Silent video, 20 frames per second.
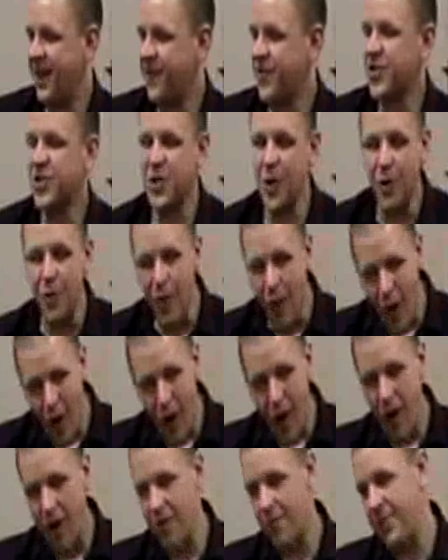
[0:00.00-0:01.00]
For so
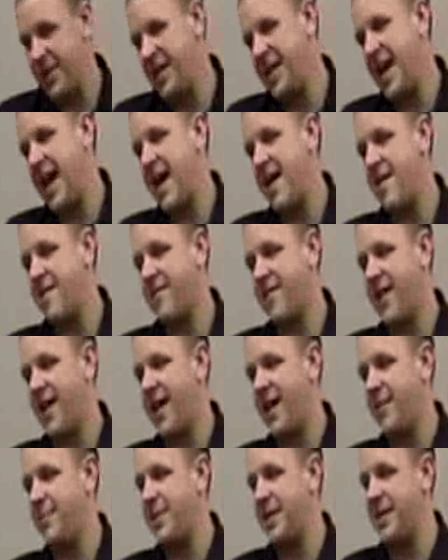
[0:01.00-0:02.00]
long, we have
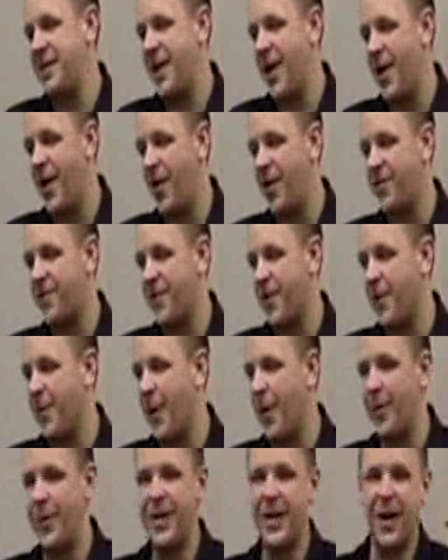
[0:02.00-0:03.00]
uh, been known for
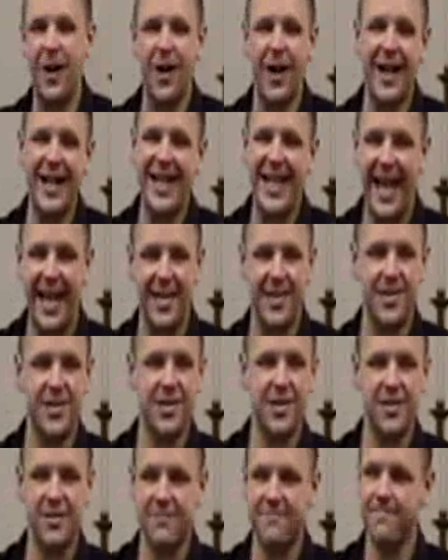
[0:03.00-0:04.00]
what we are
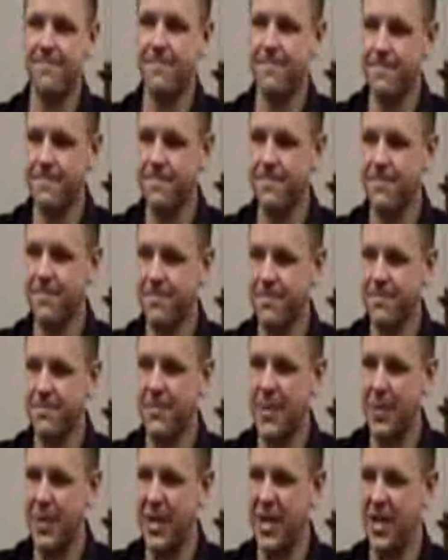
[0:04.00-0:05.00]
against
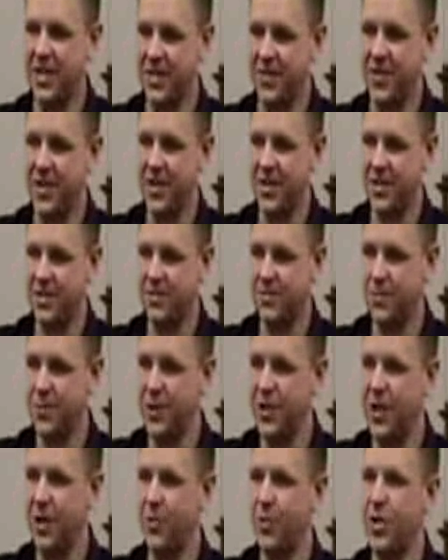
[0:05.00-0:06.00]
because of this.
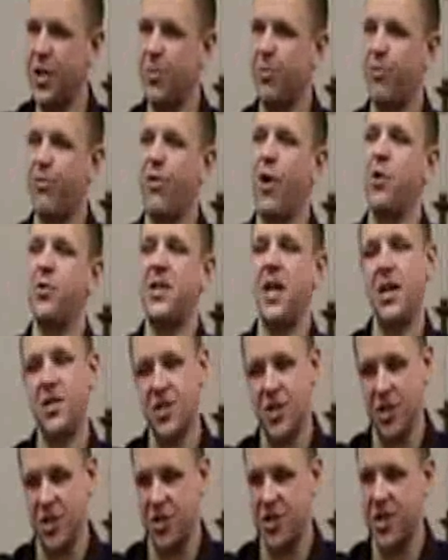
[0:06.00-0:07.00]
We're the, we're the
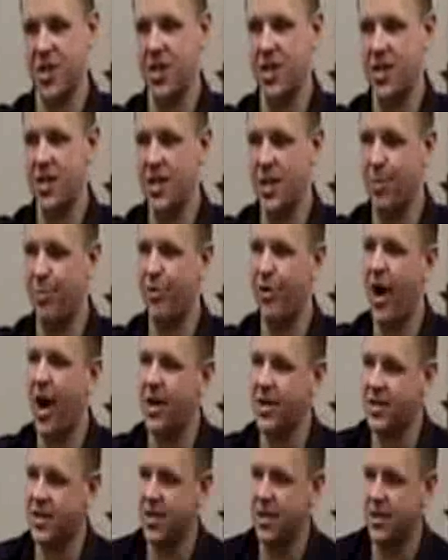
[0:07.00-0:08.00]
protesters, the
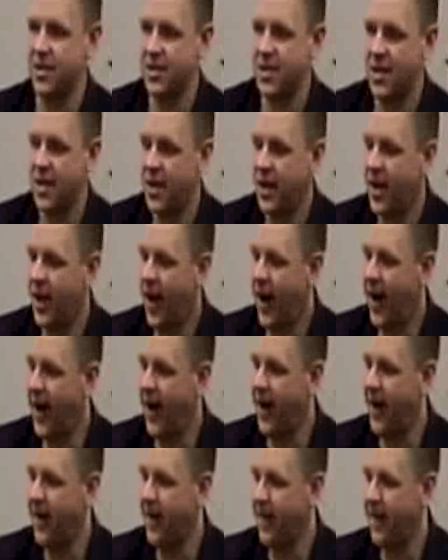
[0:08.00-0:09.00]
Protestants.
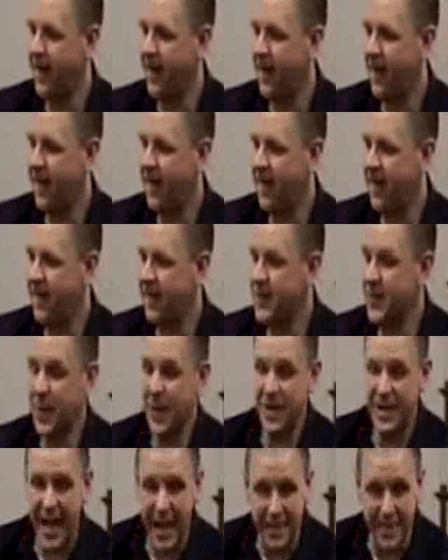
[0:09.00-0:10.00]
Uh, that's
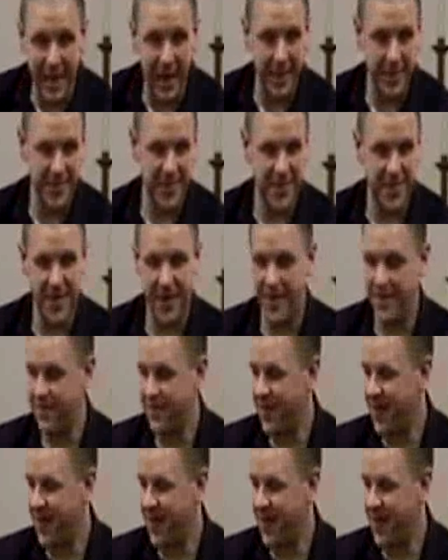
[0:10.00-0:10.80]
where our name comes from.